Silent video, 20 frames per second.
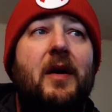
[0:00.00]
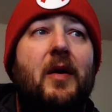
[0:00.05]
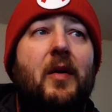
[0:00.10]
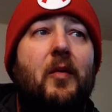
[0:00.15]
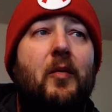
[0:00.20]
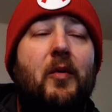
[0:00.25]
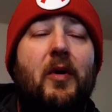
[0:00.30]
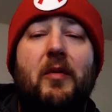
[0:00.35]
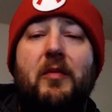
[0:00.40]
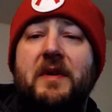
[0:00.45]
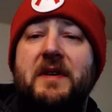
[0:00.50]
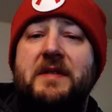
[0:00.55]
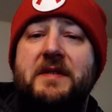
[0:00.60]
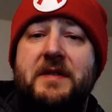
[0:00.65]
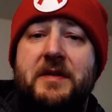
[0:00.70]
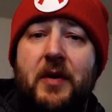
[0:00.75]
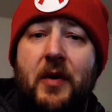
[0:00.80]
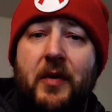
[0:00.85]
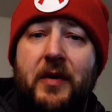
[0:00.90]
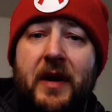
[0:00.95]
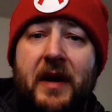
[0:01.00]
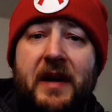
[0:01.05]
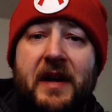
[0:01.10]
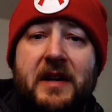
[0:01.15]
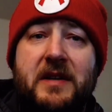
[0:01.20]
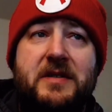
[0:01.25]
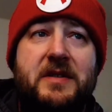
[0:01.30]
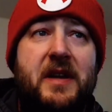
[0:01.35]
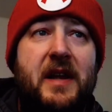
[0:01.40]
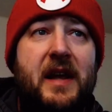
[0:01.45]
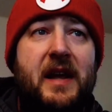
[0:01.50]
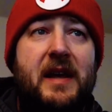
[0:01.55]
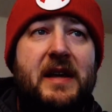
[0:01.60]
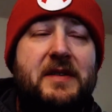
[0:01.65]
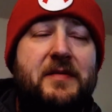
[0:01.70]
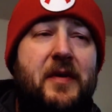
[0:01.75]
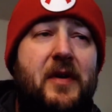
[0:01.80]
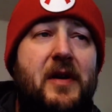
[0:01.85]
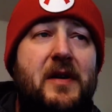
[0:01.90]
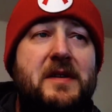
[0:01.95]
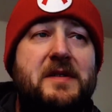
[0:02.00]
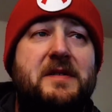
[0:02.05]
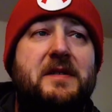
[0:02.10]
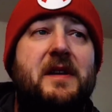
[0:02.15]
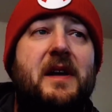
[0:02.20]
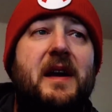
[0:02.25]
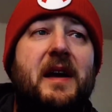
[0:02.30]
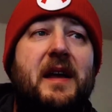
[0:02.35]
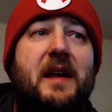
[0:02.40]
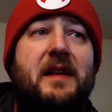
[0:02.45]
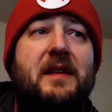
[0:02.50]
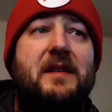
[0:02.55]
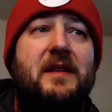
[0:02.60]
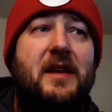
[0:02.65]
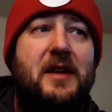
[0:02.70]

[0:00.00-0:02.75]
what we sold on each day as far as like